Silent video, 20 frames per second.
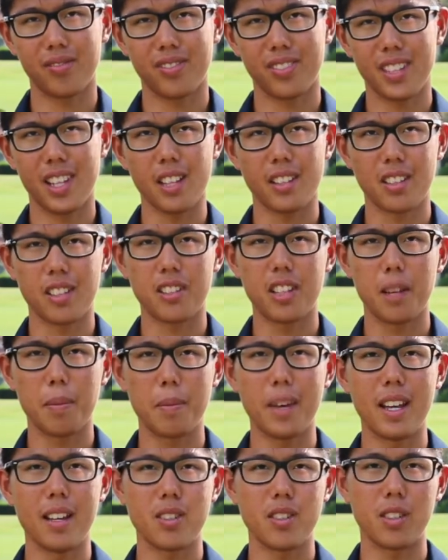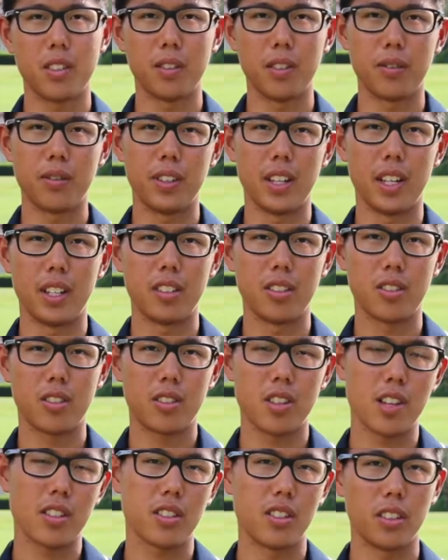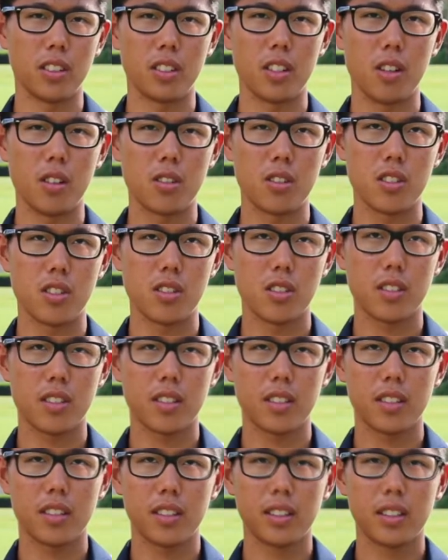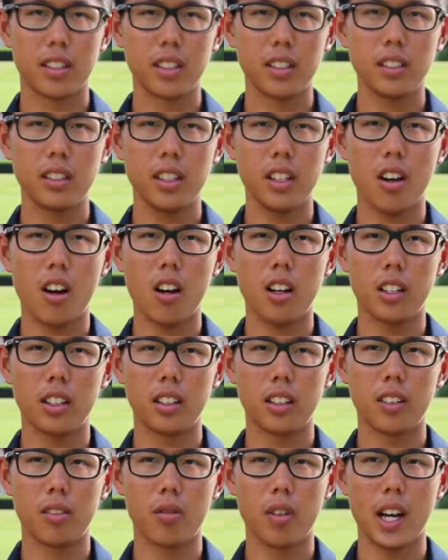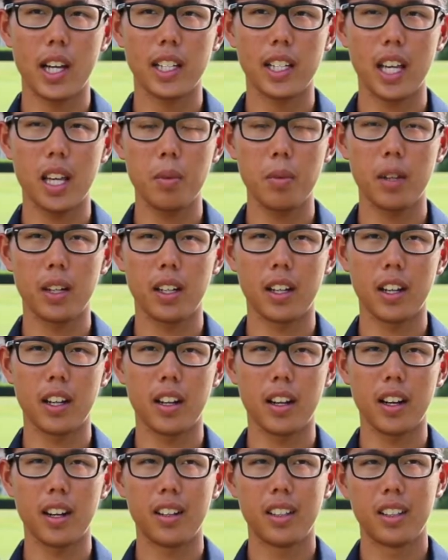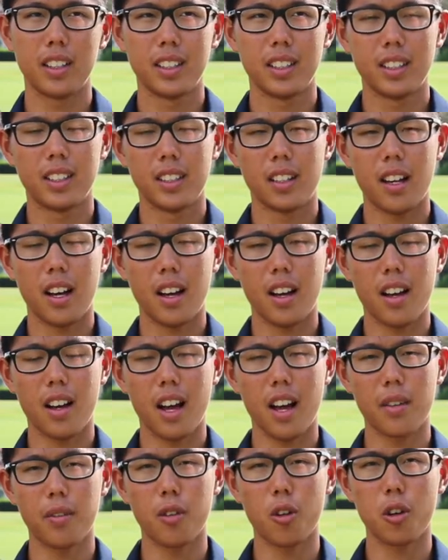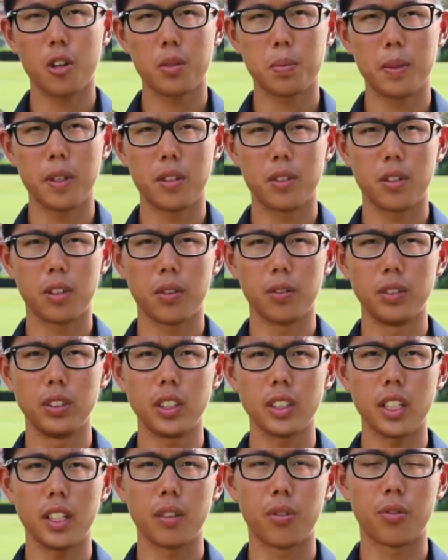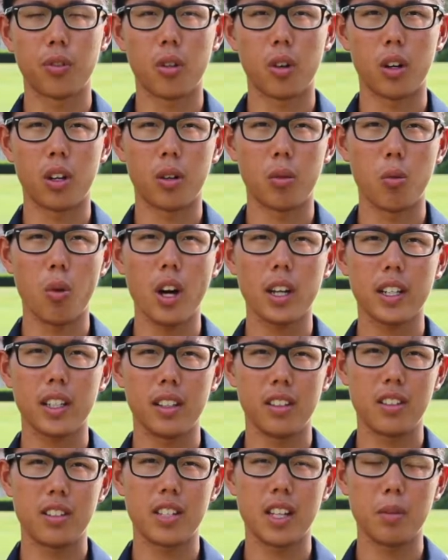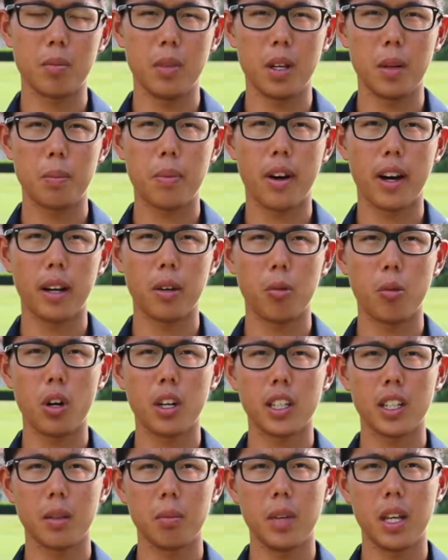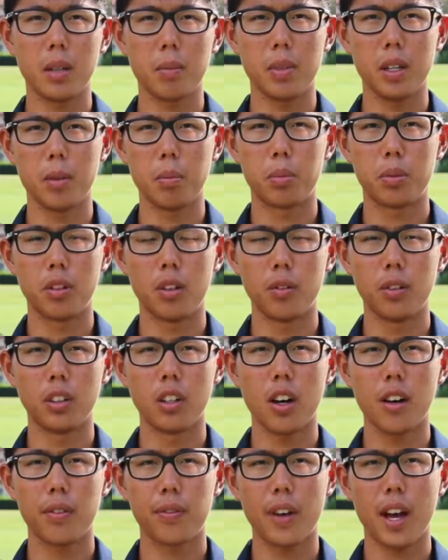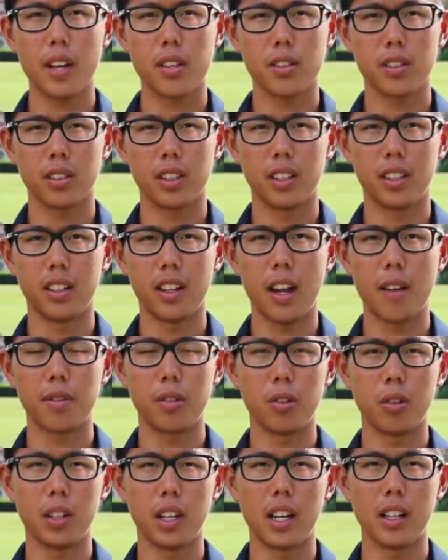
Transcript: you have to stay patient with them, trust in the coaches. Early on, when I came here, I've always been sort of looking for what can set me apart, what can make me improve a lot faster than everyone